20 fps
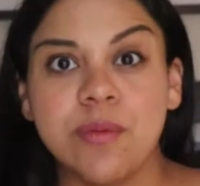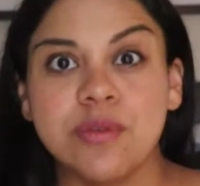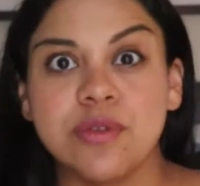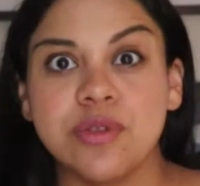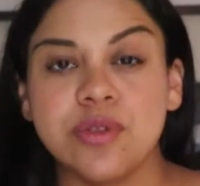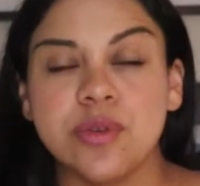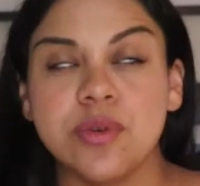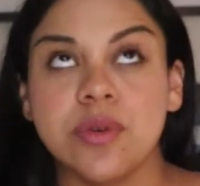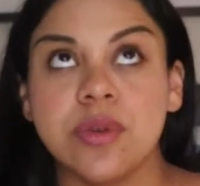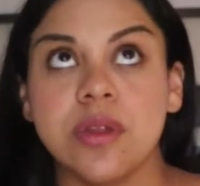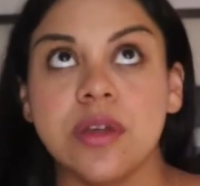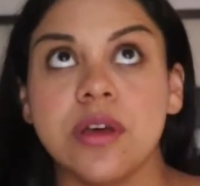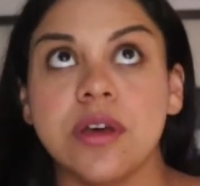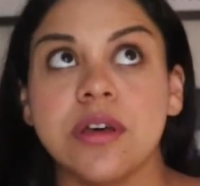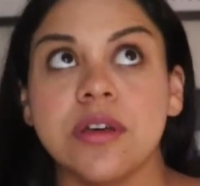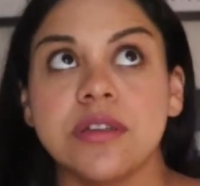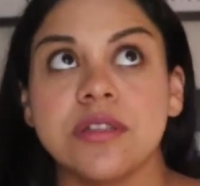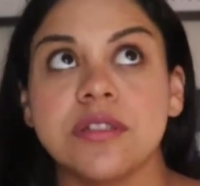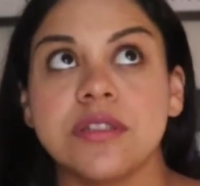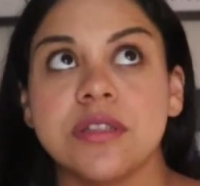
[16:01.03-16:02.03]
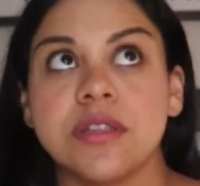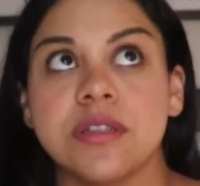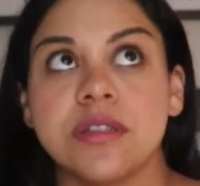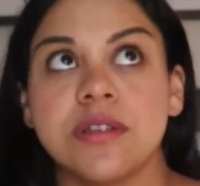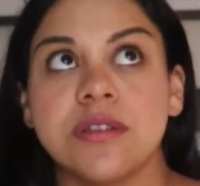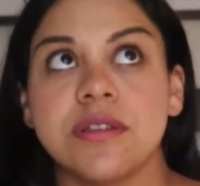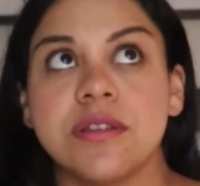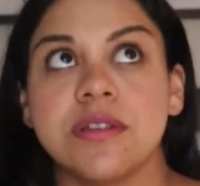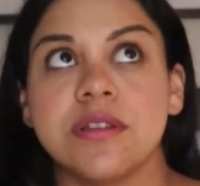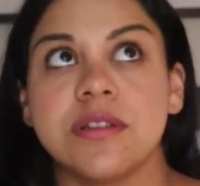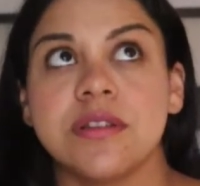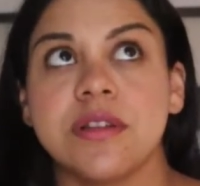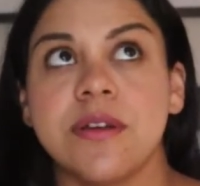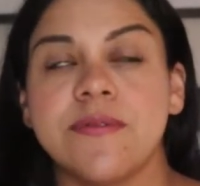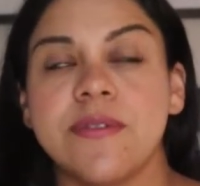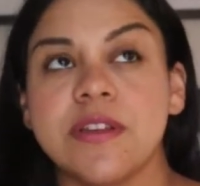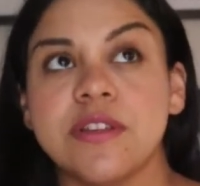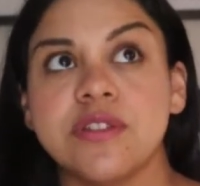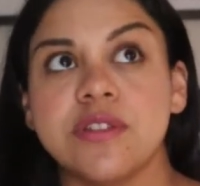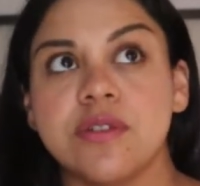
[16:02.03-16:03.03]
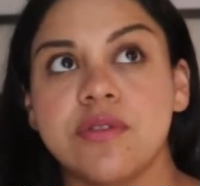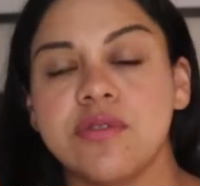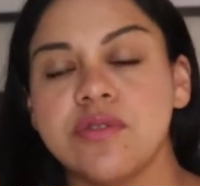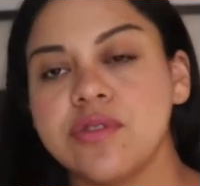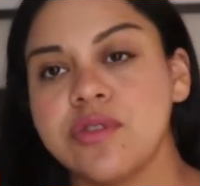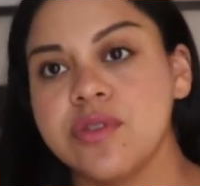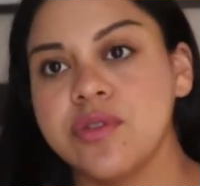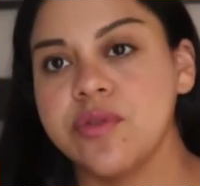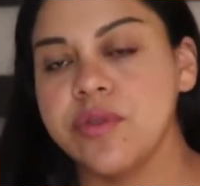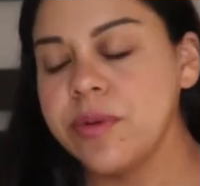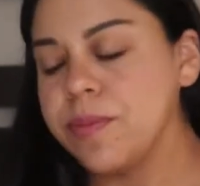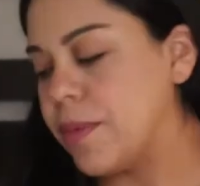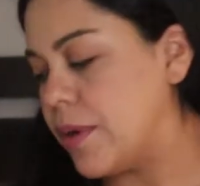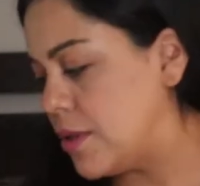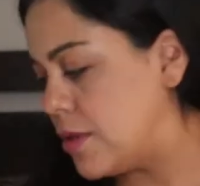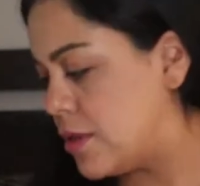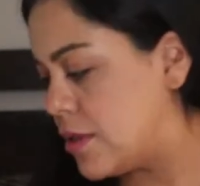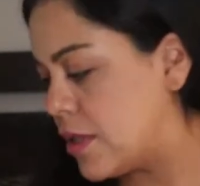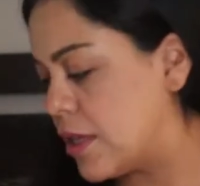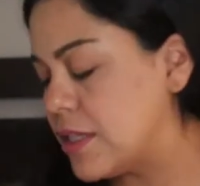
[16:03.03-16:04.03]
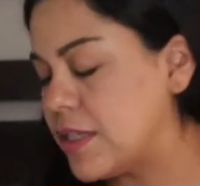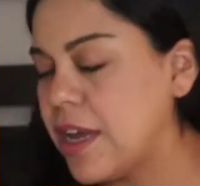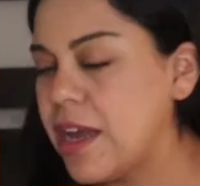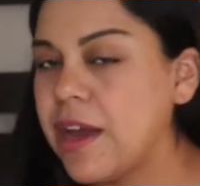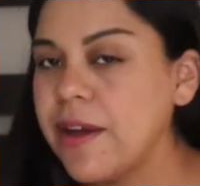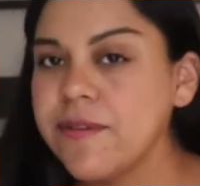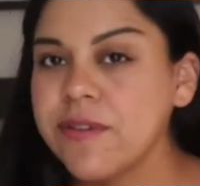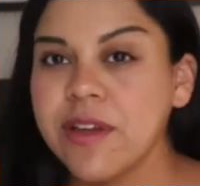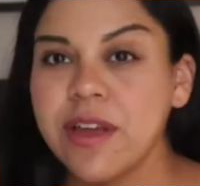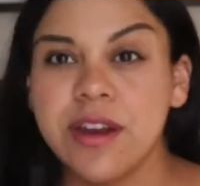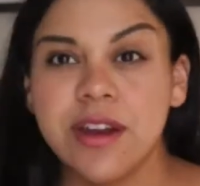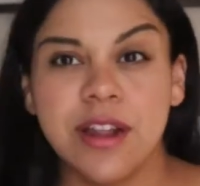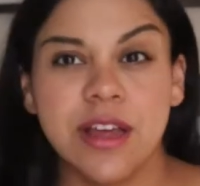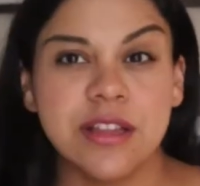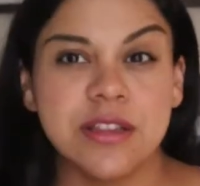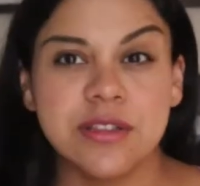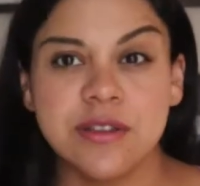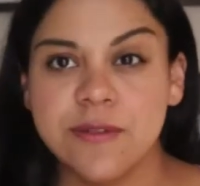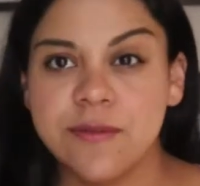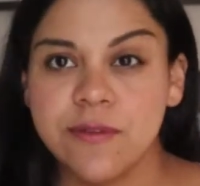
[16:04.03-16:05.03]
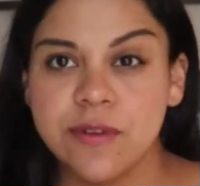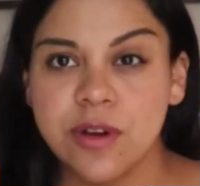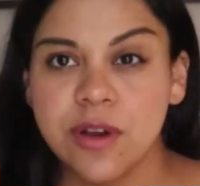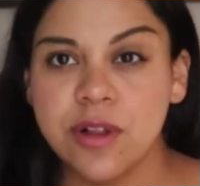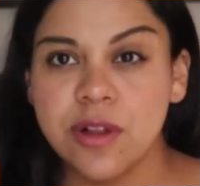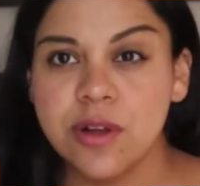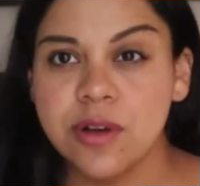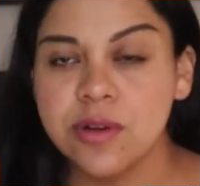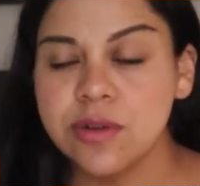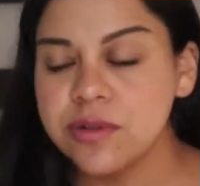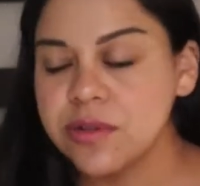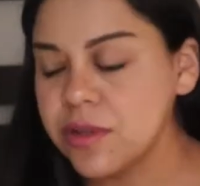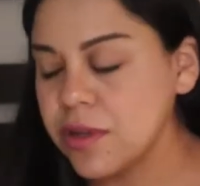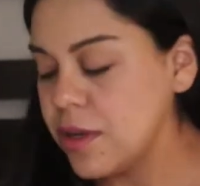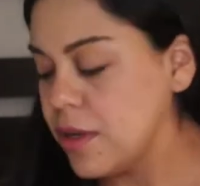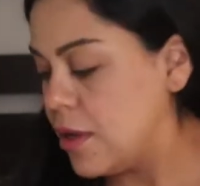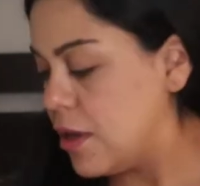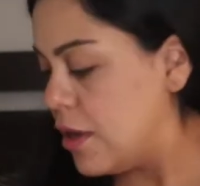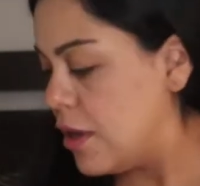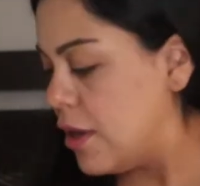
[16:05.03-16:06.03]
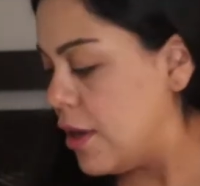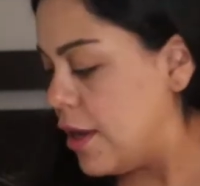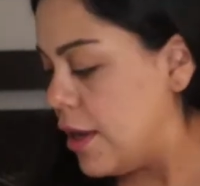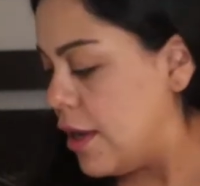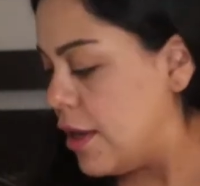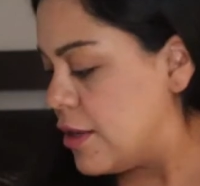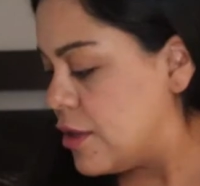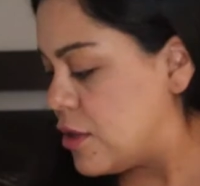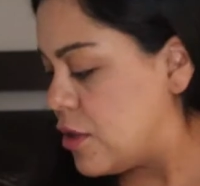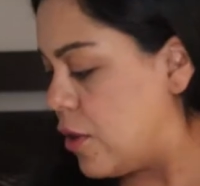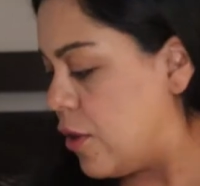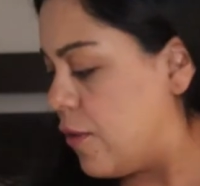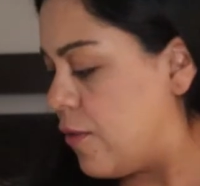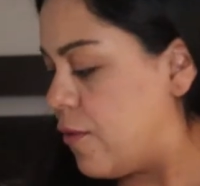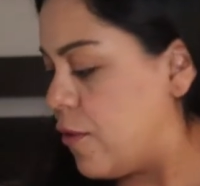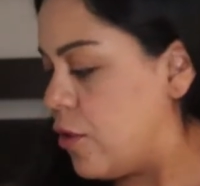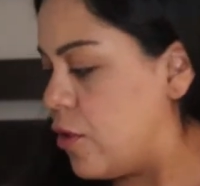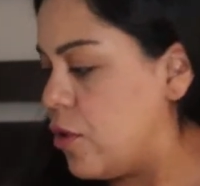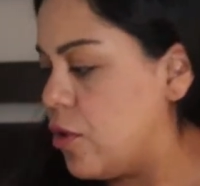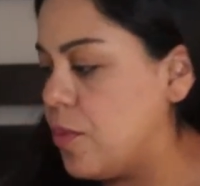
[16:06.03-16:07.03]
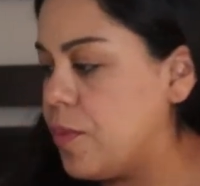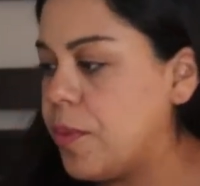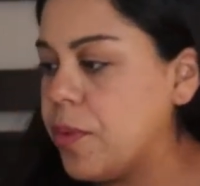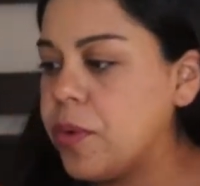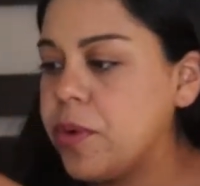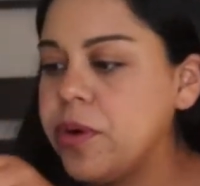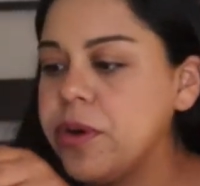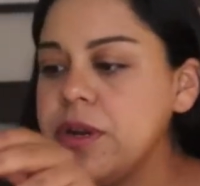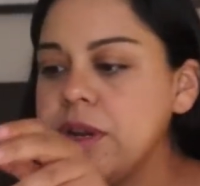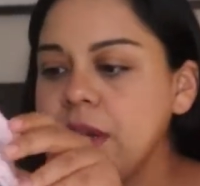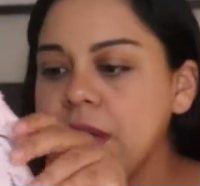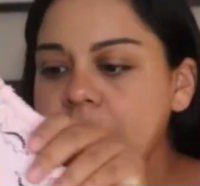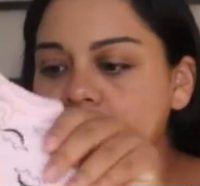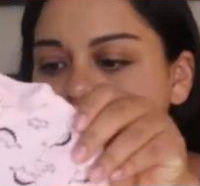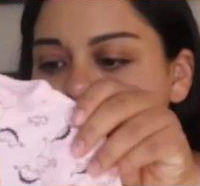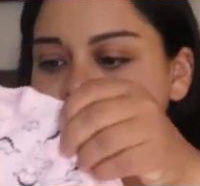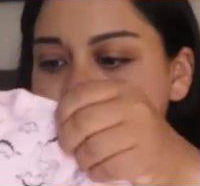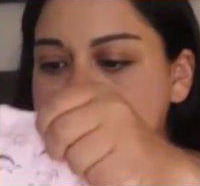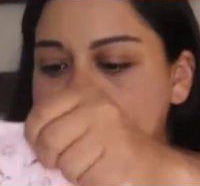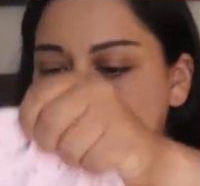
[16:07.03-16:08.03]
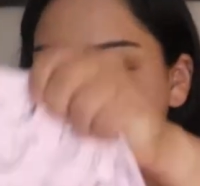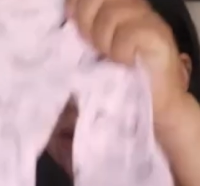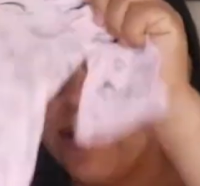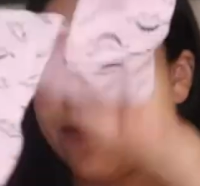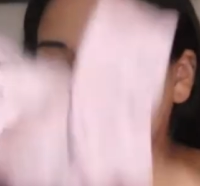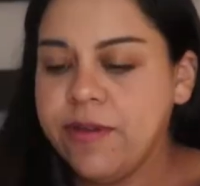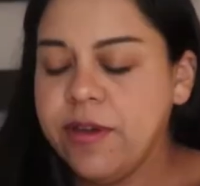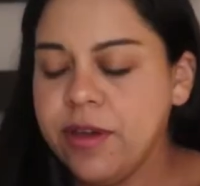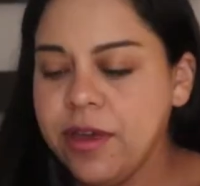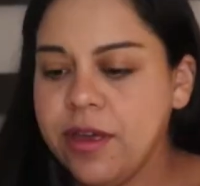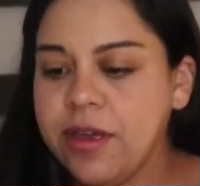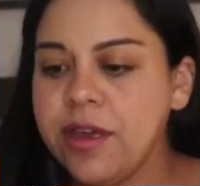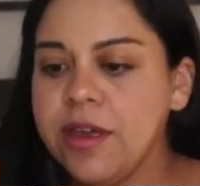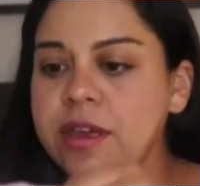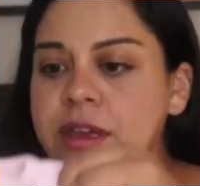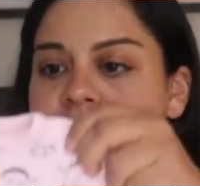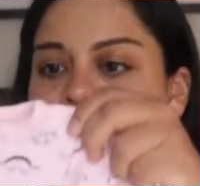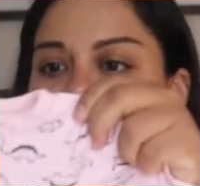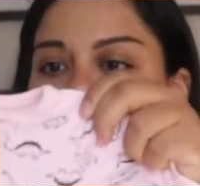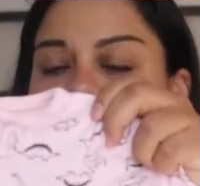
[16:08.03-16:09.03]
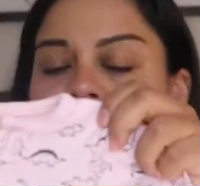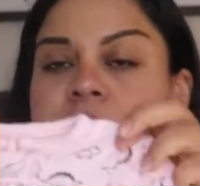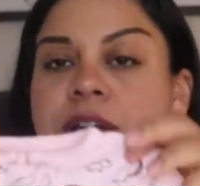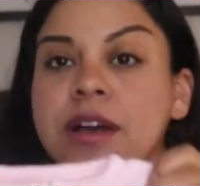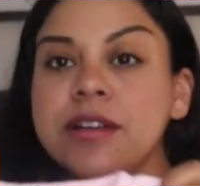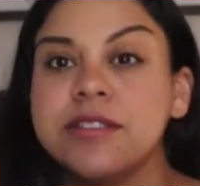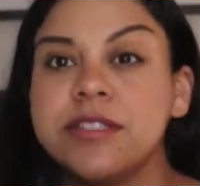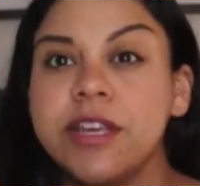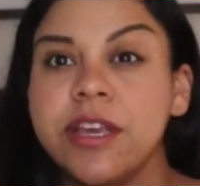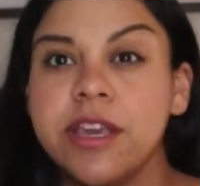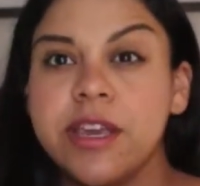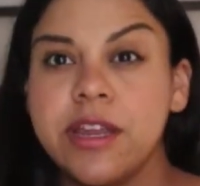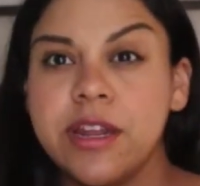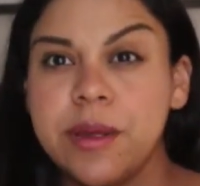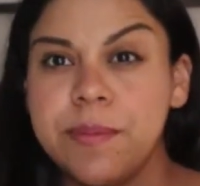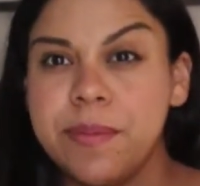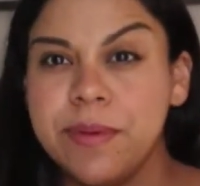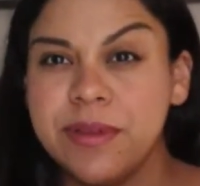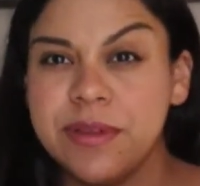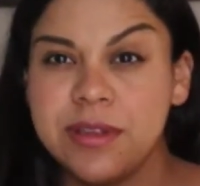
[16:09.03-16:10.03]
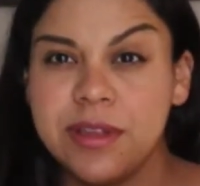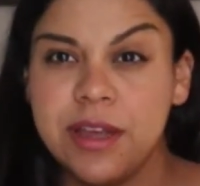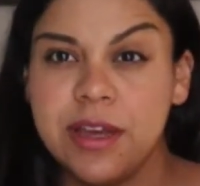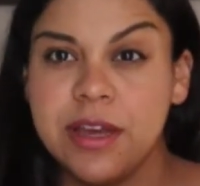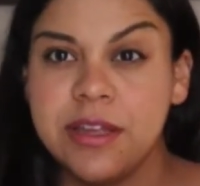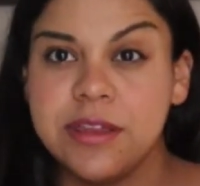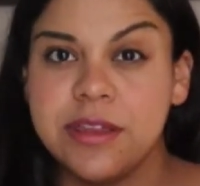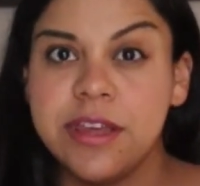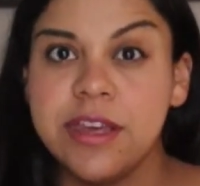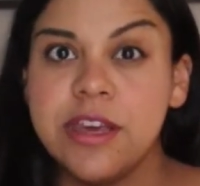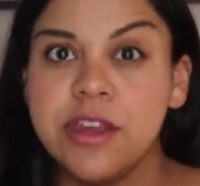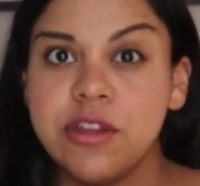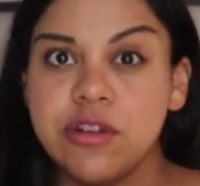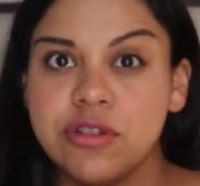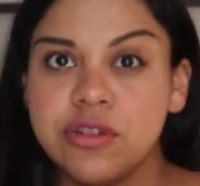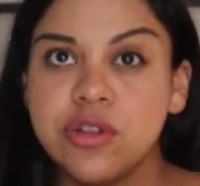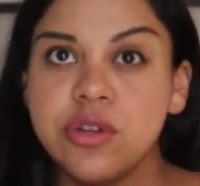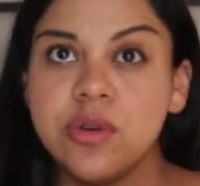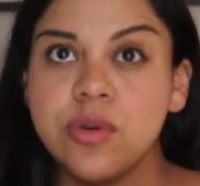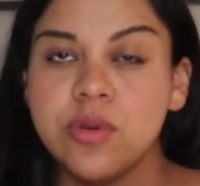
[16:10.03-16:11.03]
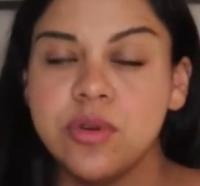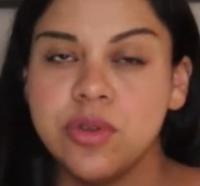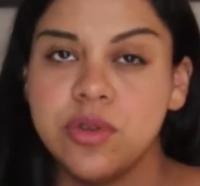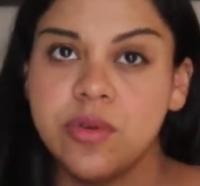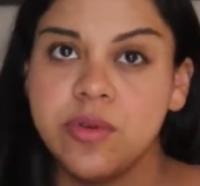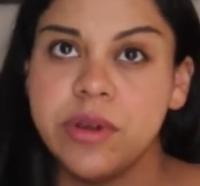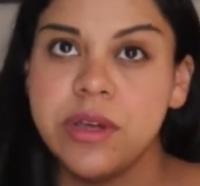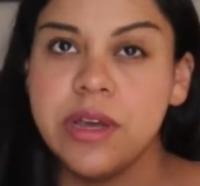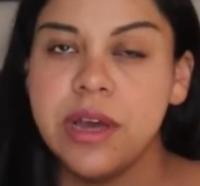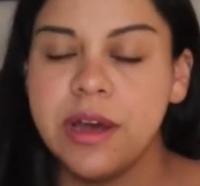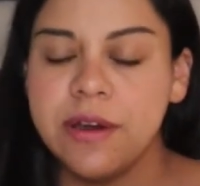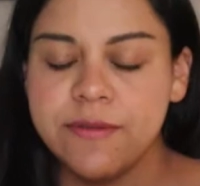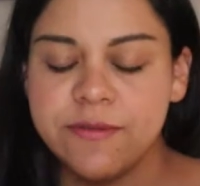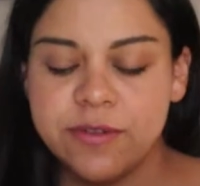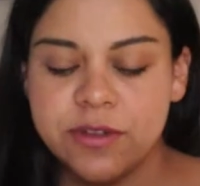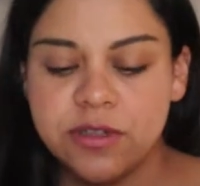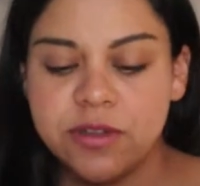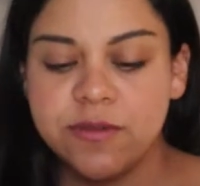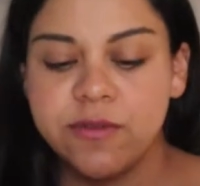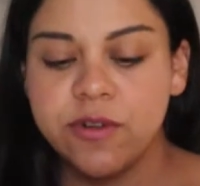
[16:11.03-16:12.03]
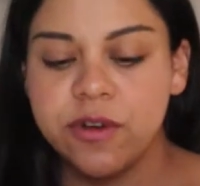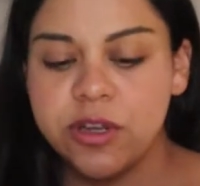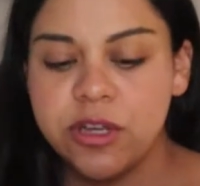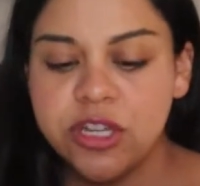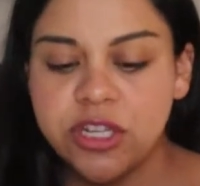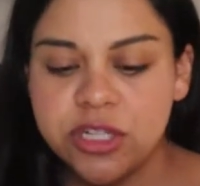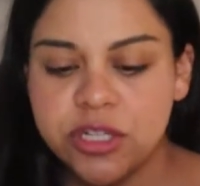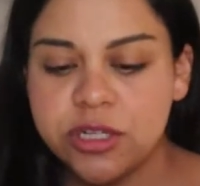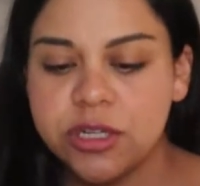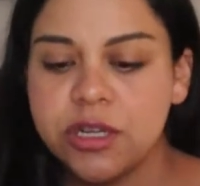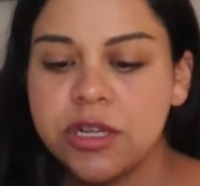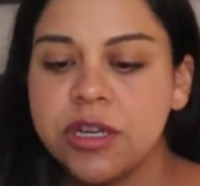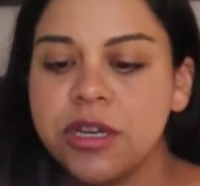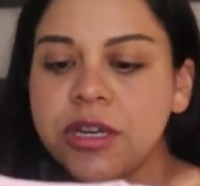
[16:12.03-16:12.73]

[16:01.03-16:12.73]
we'll do the stuff that's 0 to 3 months, because I have kind of like different clothes. So for newborn, I'm taking I think either 2 or 3 outfits for each.